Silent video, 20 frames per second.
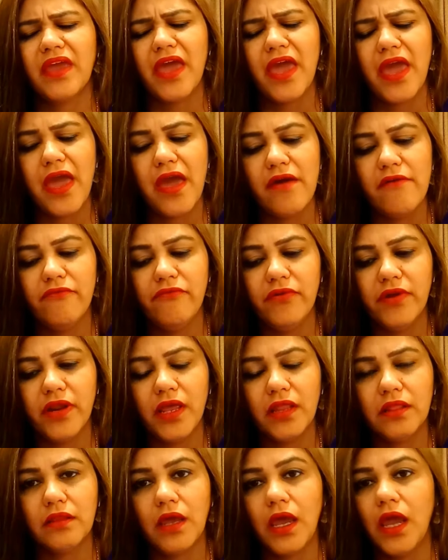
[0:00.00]

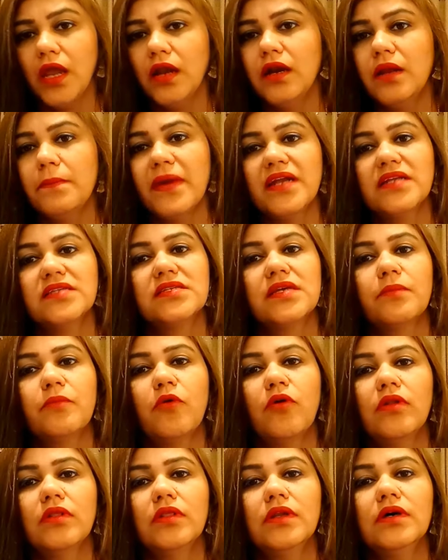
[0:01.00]
Everything depends
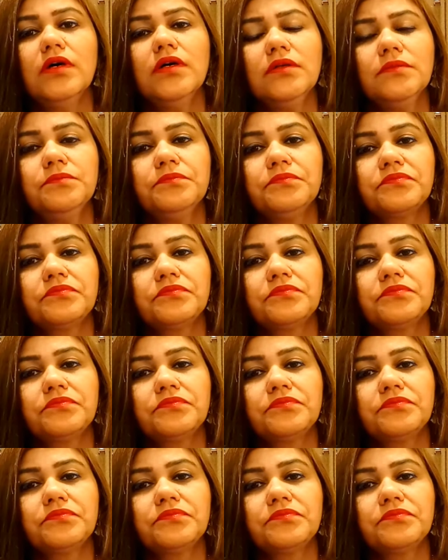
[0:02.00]
upon the